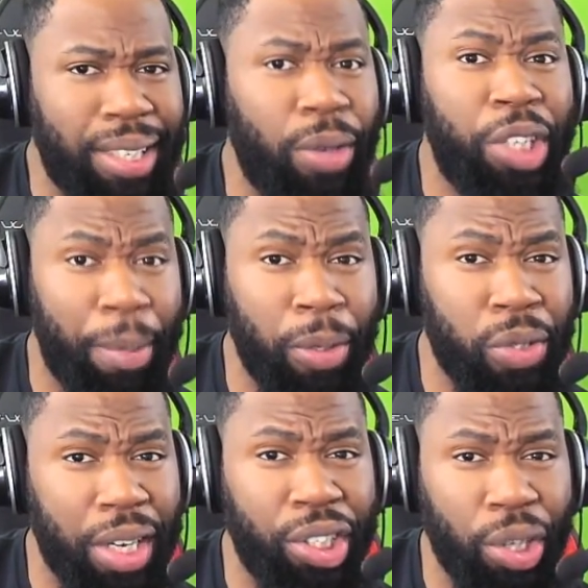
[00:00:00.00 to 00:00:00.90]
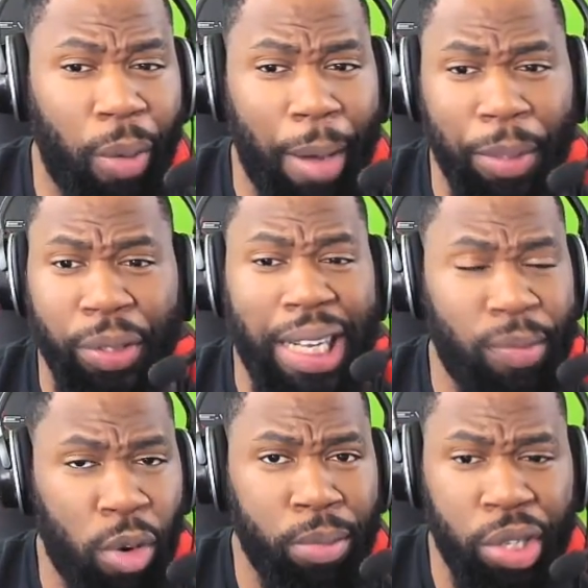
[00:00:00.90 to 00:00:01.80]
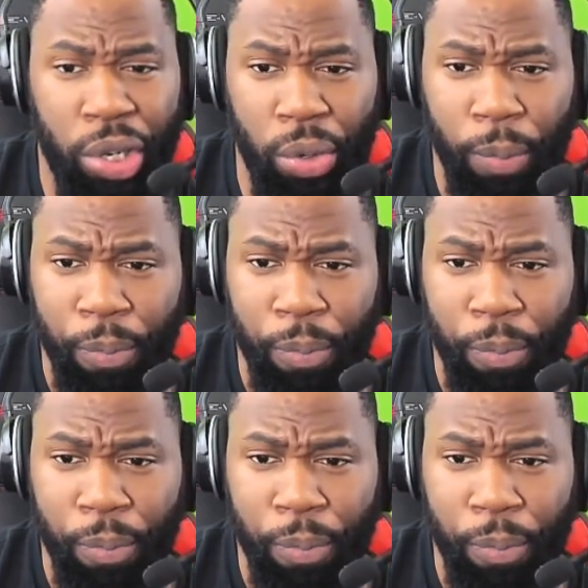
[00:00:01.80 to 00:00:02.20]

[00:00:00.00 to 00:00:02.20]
Gogeta Blue is going to show up and transform too.